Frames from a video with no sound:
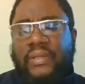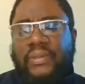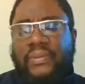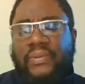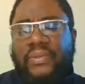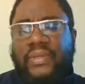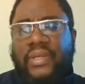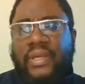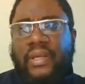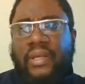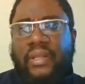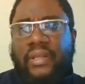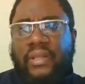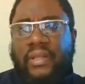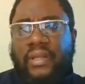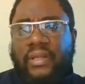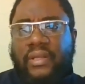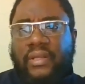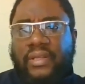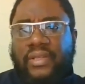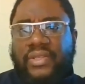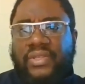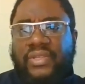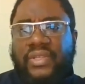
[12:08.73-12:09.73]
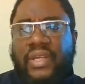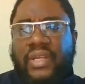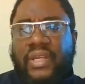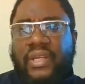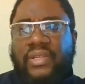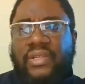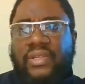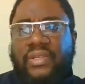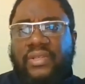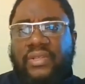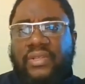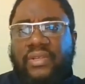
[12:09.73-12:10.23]
saying that the
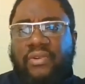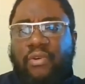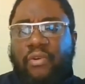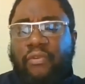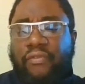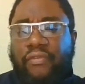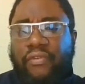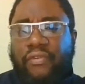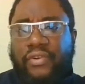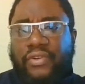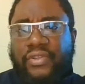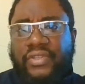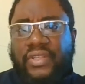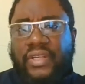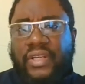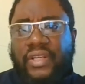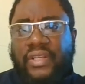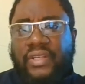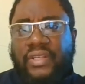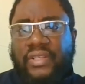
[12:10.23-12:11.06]
state is a kufr state,